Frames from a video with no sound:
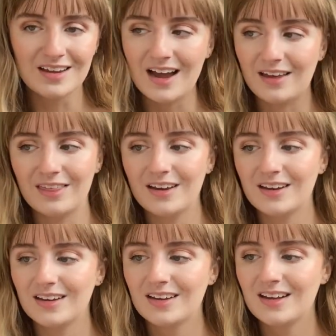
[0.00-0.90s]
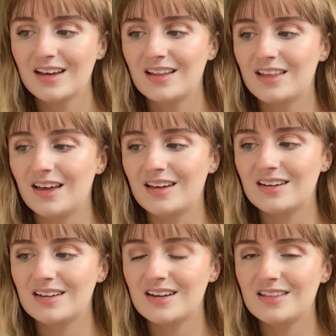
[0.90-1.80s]
I think
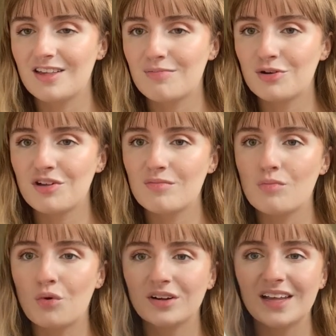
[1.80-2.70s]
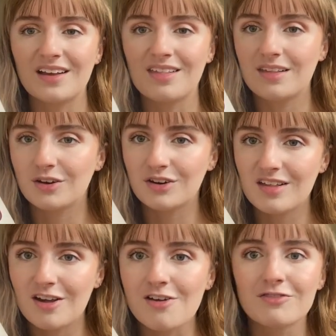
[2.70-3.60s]
that this book is more like a series
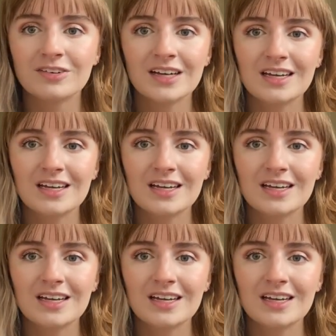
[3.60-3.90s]
of